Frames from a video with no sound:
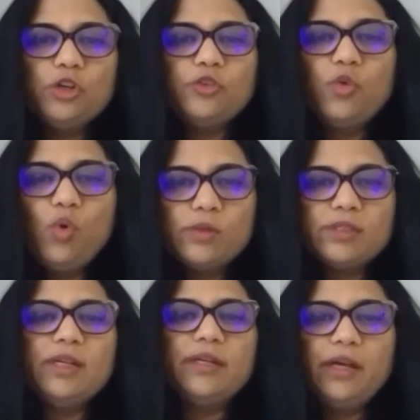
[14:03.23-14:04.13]
roles
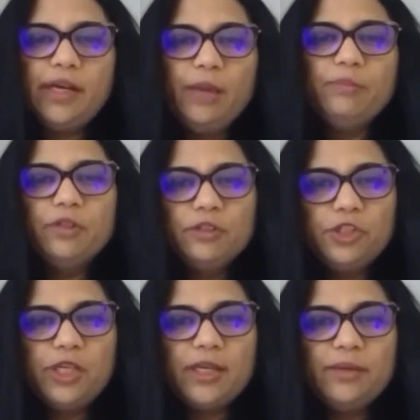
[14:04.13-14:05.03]
that are
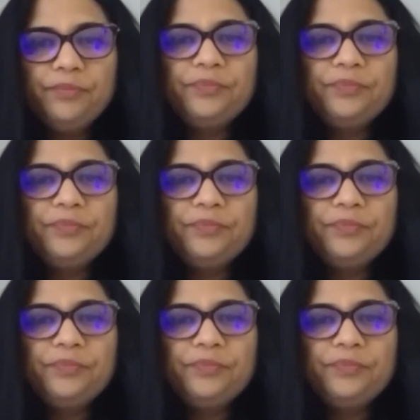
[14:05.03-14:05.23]
emerging?